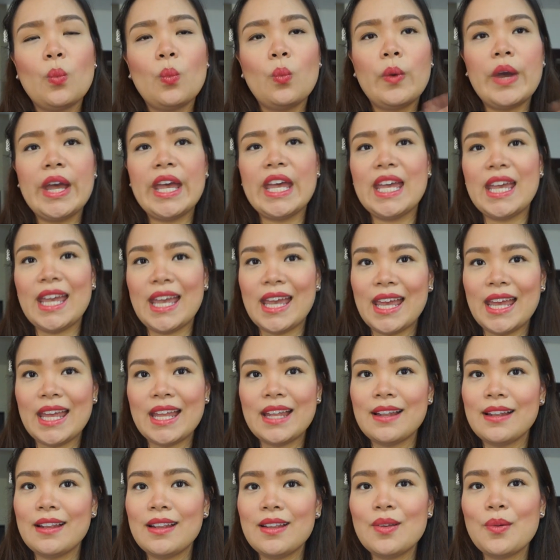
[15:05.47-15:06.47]

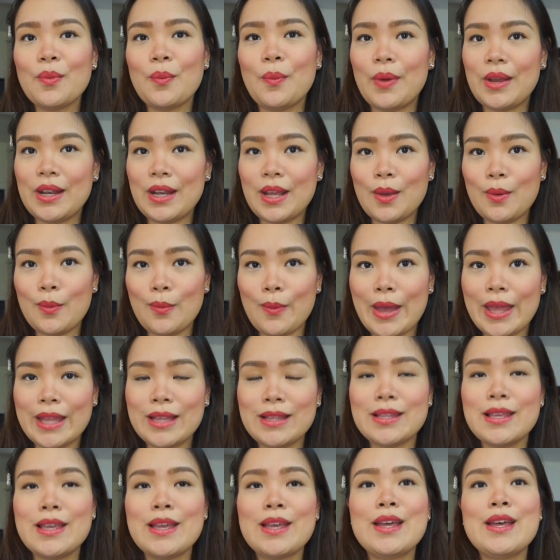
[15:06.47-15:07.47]
weigh-in when I
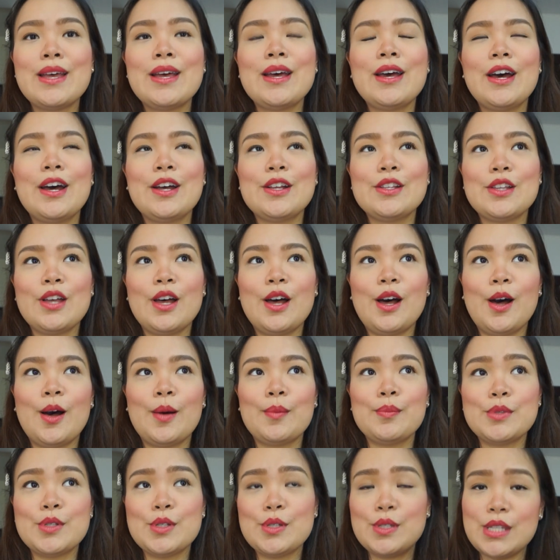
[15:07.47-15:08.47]
went
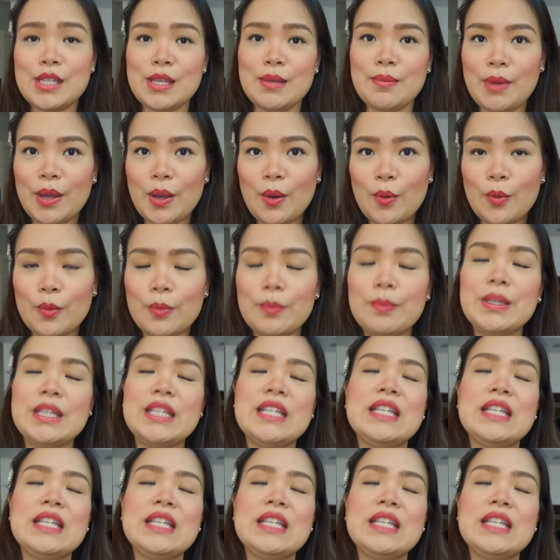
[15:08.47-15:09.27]
to see my OB.